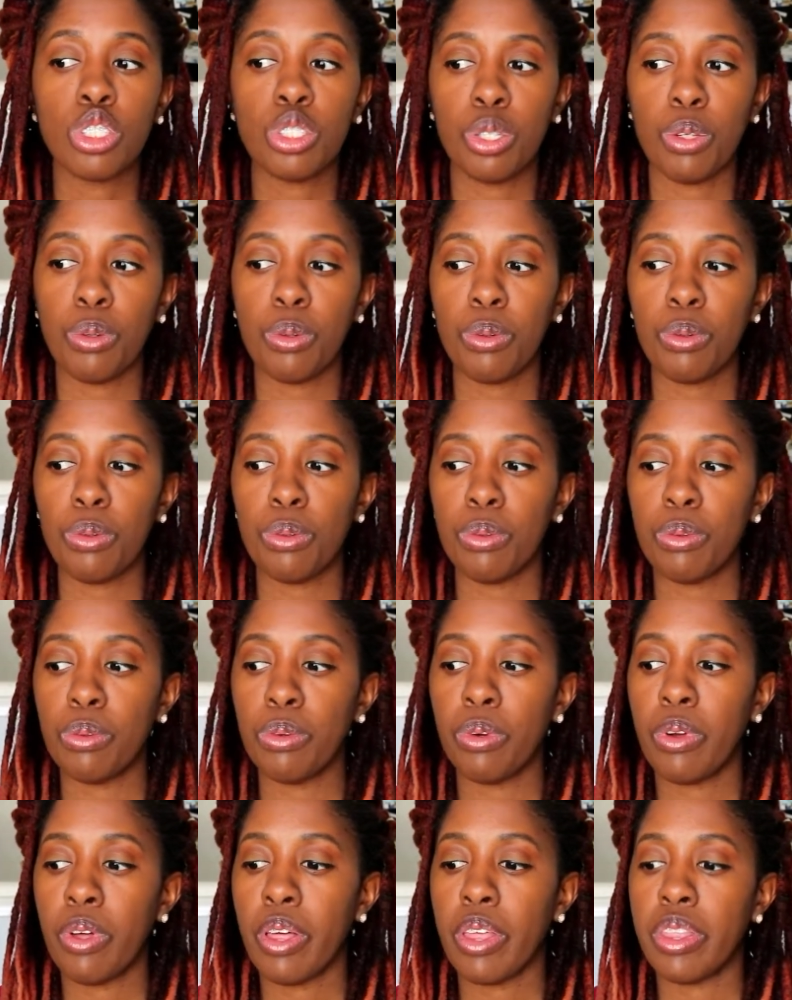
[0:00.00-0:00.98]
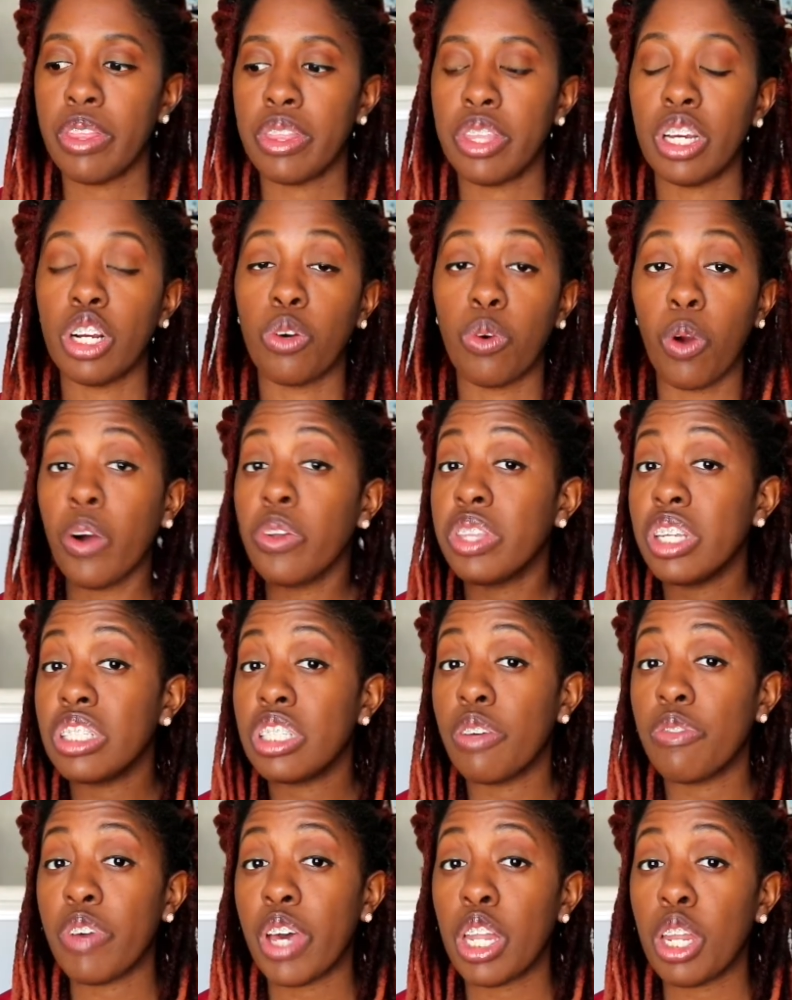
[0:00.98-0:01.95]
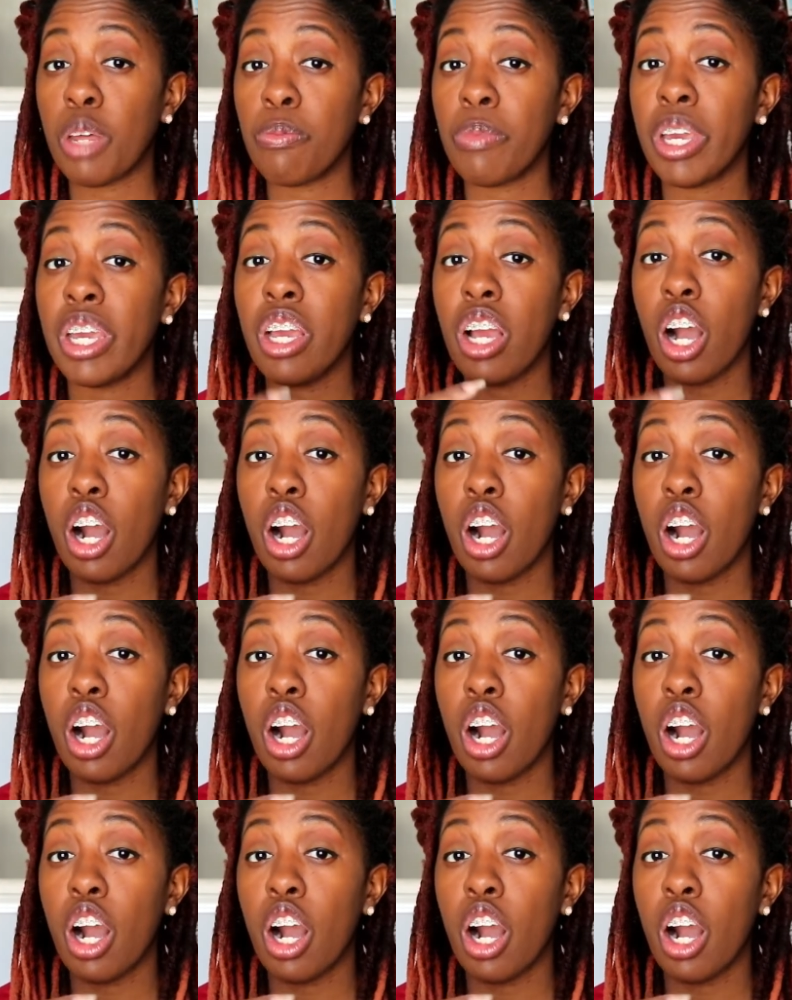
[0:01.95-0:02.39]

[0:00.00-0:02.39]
to the growth and development